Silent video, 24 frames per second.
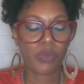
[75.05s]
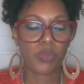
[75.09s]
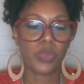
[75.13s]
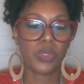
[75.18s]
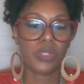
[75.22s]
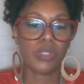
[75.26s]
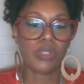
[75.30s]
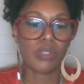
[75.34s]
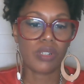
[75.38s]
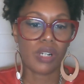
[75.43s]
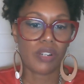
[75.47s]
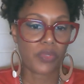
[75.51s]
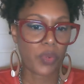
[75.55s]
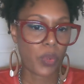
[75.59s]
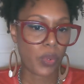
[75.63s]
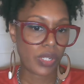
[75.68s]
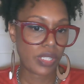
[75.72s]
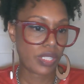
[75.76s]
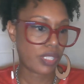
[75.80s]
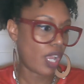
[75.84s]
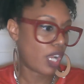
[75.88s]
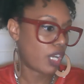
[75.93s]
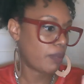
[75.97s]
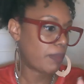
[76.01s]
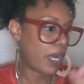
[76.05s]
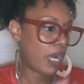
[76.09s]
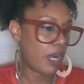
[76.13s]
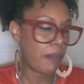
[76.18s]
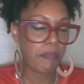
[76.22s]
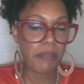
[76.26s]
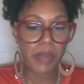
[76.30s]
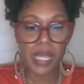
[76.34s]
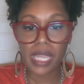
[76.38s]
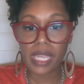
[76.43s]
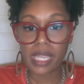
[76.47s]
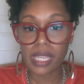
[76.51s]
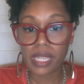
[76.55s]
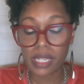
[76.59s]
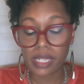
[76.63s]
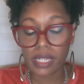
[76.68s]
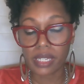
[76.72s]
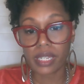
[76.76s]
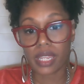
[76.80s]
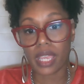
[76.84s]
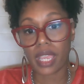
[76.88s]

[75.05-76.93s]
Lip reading: we'll of course talk about men